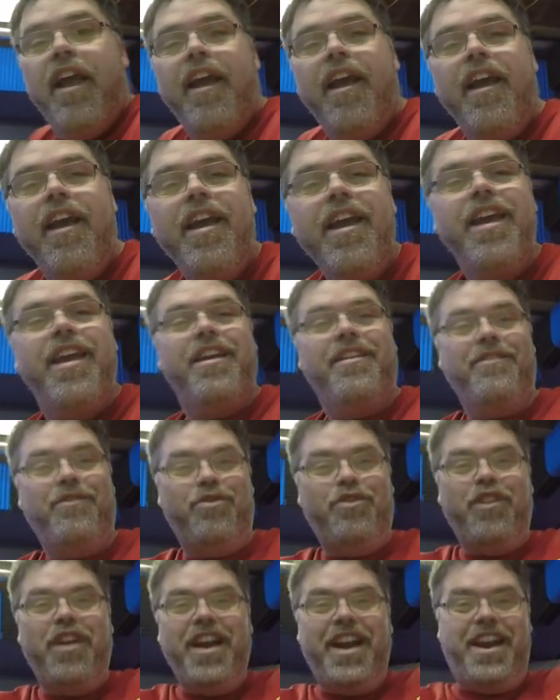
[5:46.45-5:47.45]
Hey?
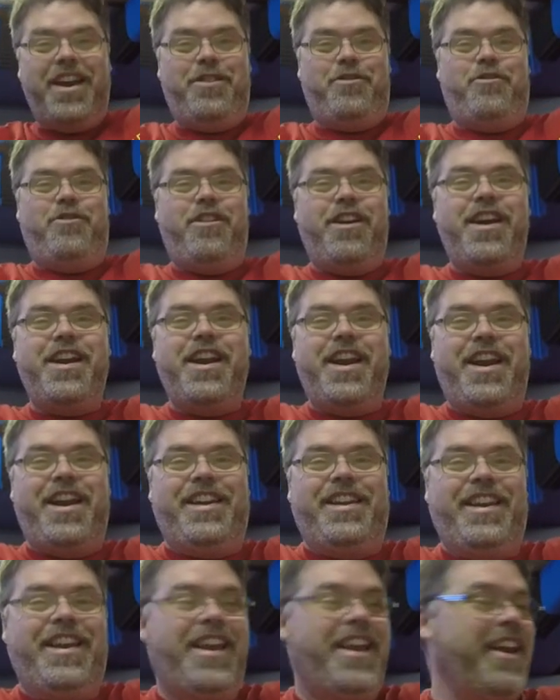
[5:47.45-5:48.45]
Friggin' right I
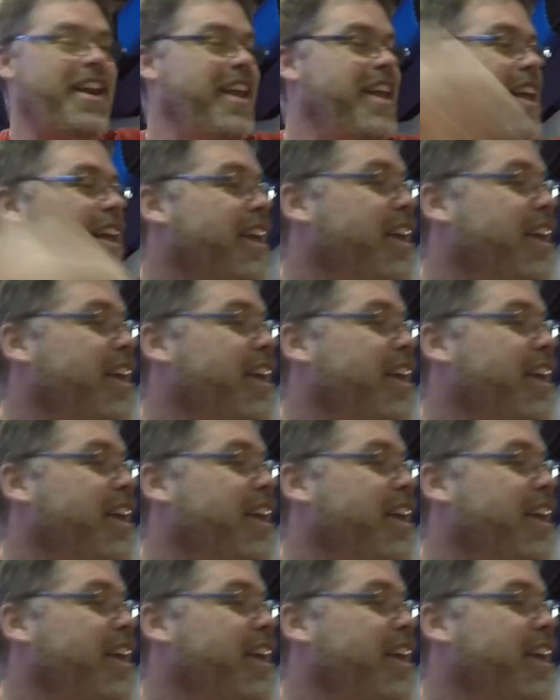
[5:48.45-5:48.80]
did.